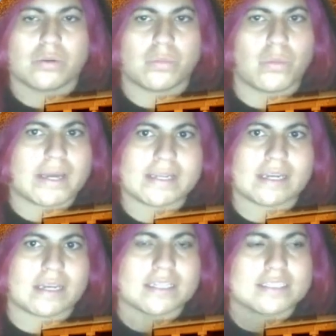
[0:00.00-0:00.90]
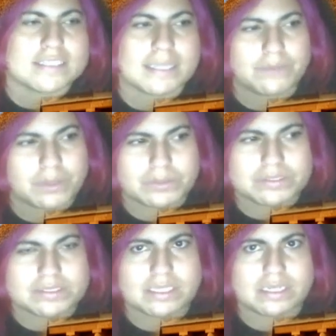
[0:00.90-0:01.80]
why not in the same
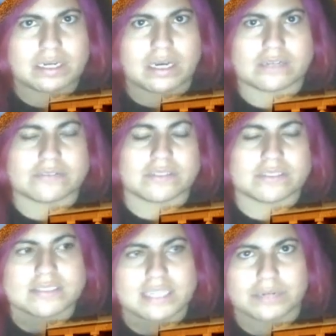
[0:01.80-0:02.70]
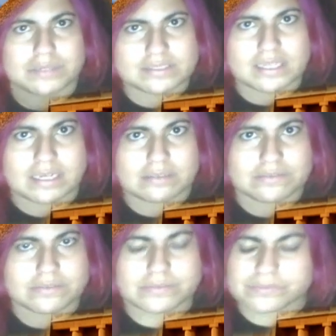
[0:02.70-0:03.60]
frequency of sound
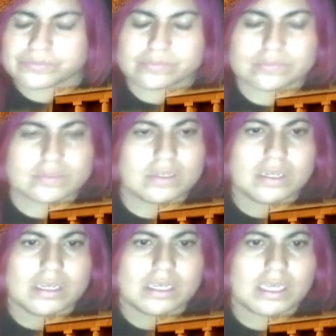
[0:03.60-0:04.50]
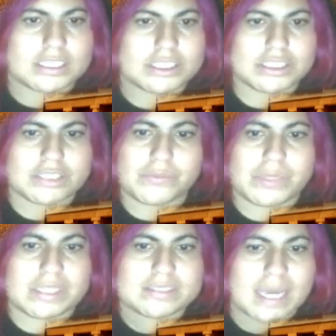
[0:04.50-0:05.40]
itself? If
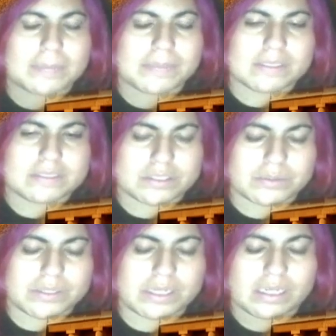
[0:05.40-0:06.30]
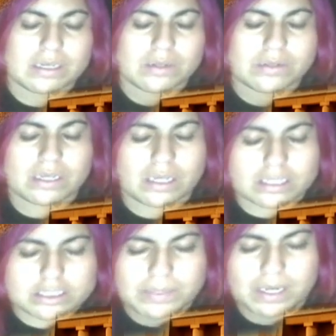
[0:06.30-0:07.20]
we can tap into it and know the
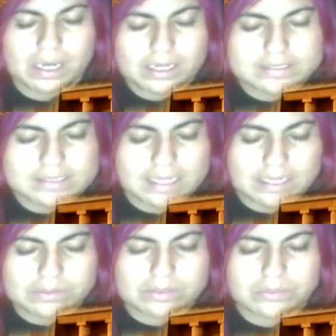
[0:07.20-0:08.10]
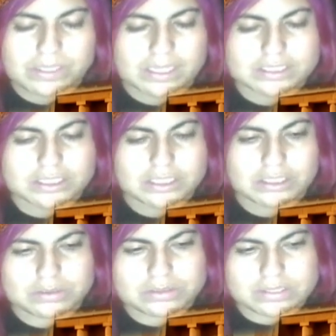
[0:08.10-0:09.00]
knowledge behind sound, we can actually
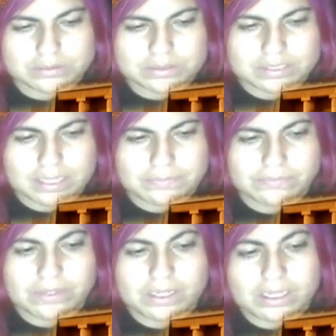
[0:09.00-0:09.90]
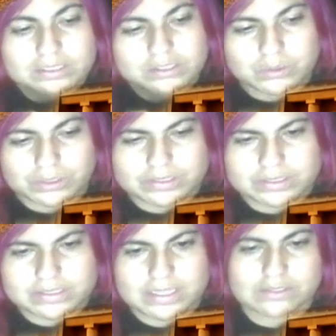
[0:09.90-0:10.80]
use those type of
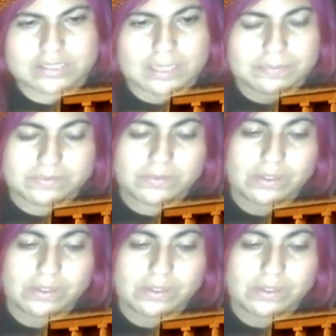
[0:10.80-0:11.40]
sources and those type of